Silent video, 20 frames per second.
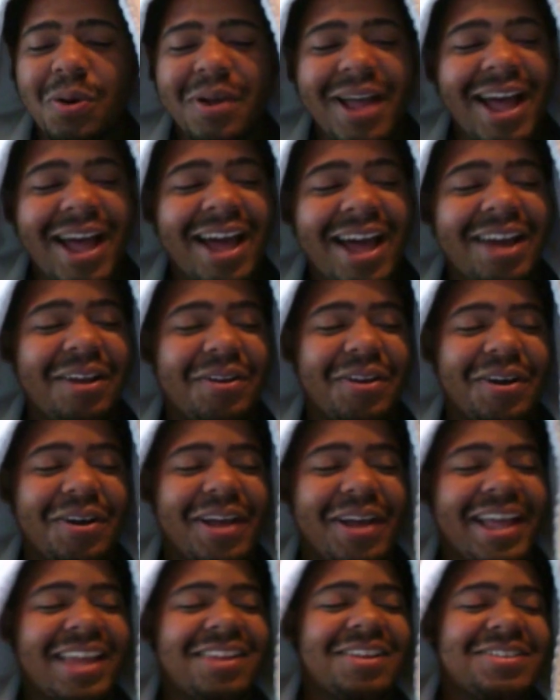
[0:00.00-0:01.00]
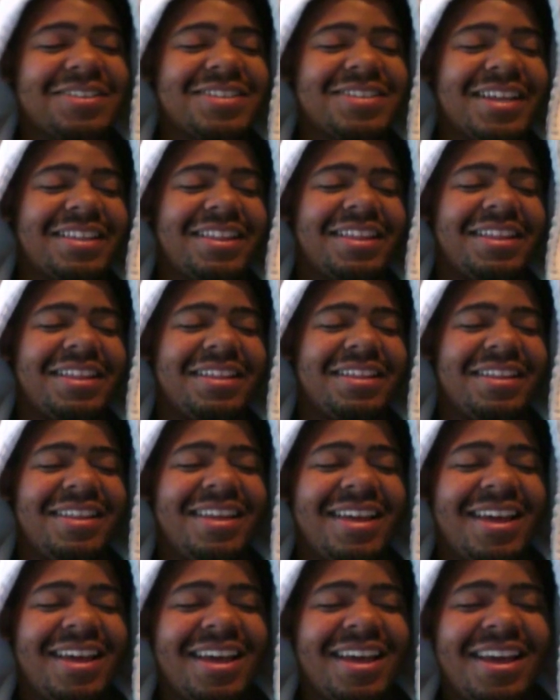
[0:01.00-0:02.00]
I don't know. It looks like
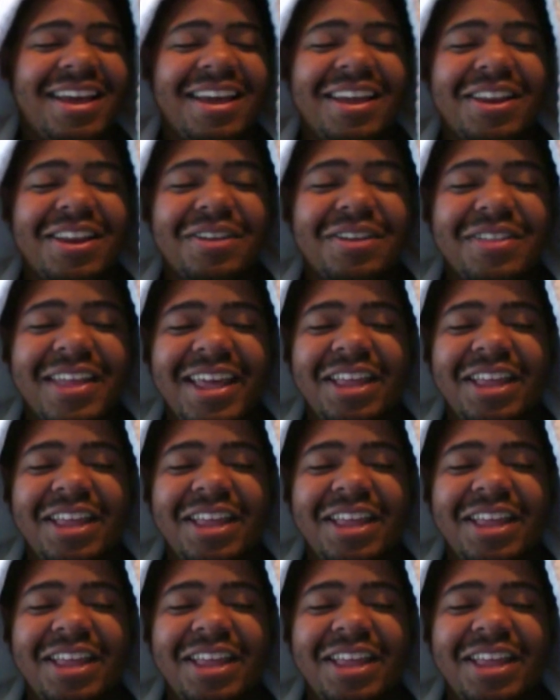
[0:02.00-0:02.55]
the